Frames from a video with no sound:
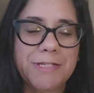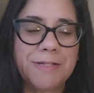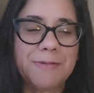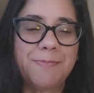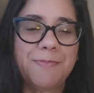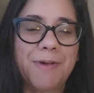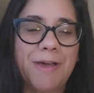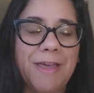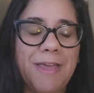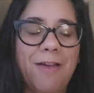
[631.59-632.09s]

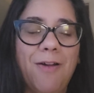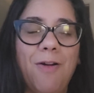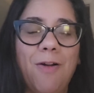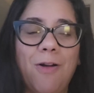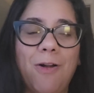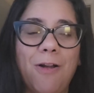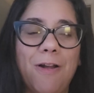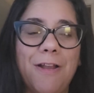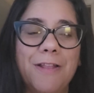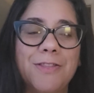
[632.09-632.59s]
and my
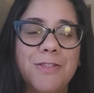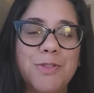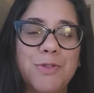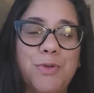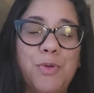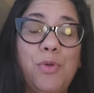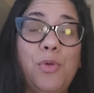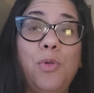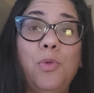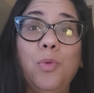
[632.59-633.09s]
heart and
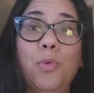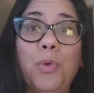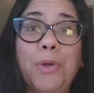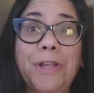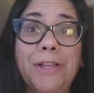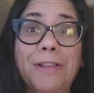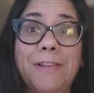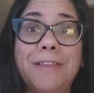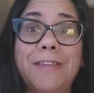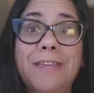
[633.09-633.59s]
soul
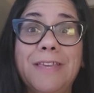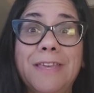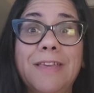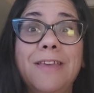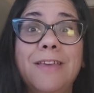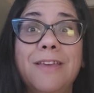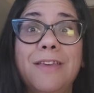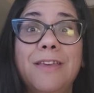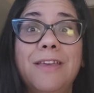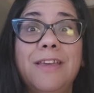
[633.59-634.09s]
really
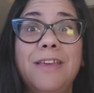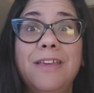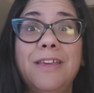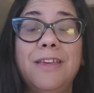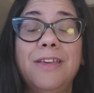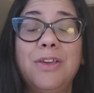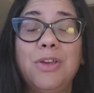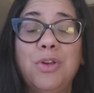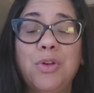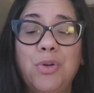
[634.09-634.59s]

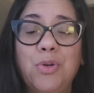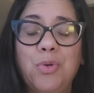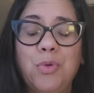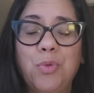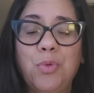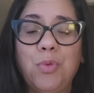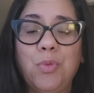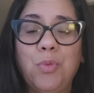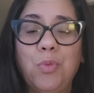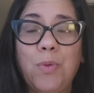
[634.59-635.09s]

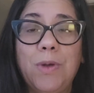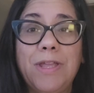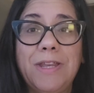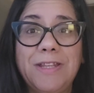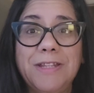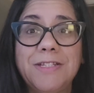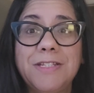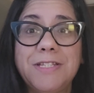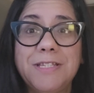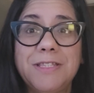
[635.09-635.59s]
went
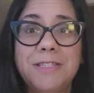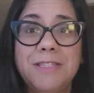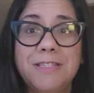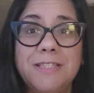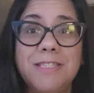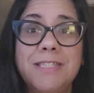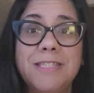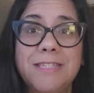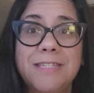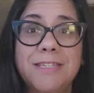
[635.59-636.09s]
into
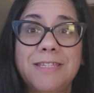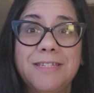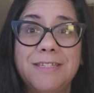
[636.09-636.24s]
this